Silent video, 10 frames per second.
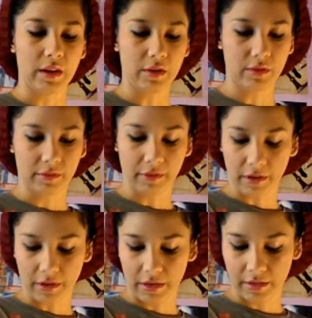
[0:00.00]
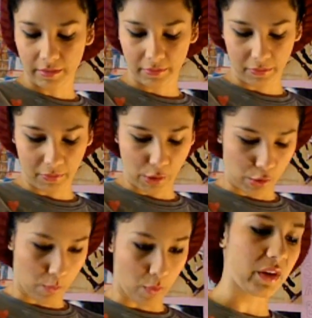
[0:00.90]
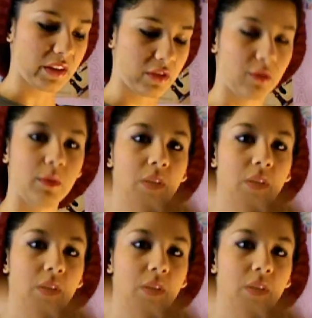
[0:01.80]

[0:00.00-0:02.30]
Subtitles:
And here's the variants for volume 1 and 2.